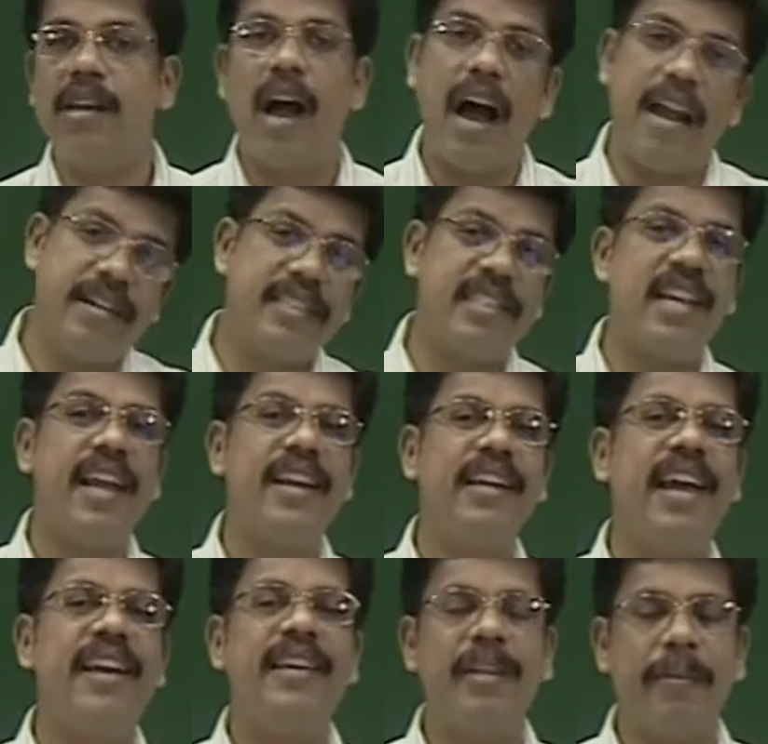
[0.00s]
understanding
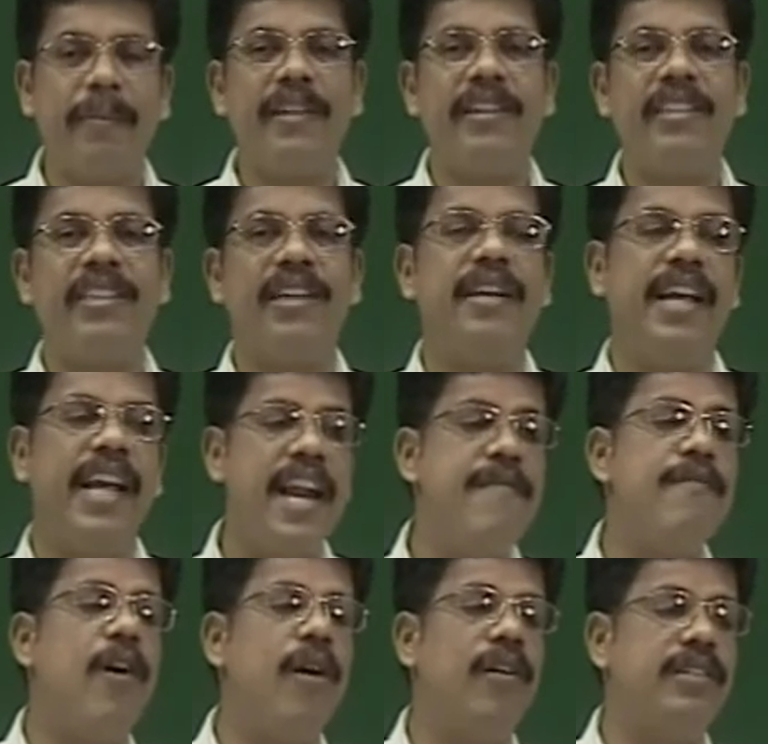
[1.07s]
and interpretation
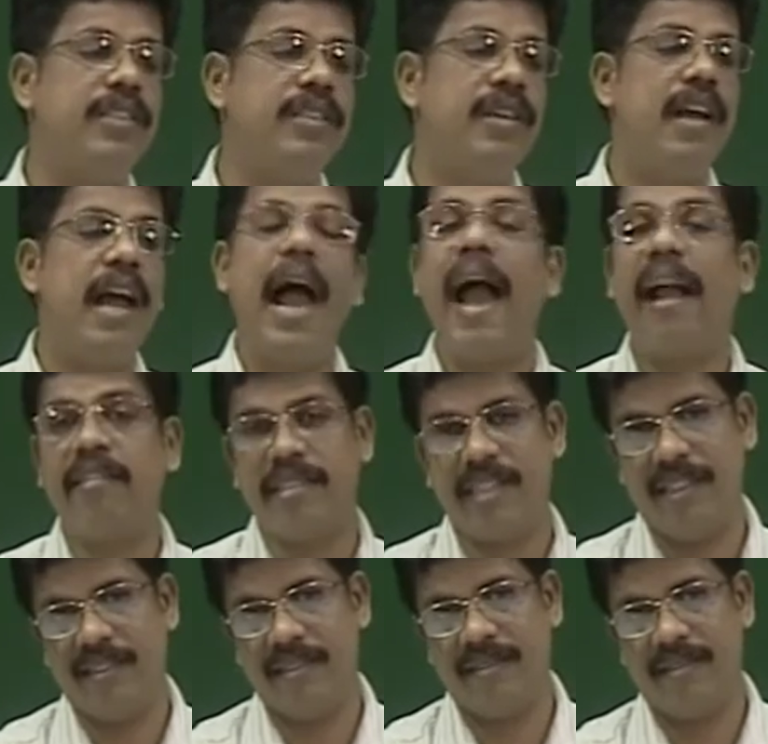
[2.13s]
involves
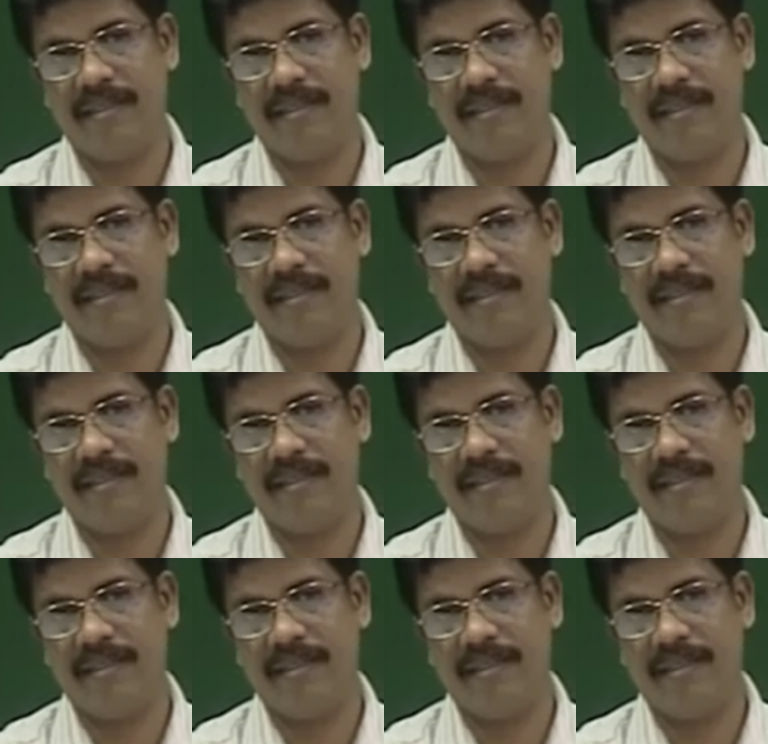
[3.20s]
acting.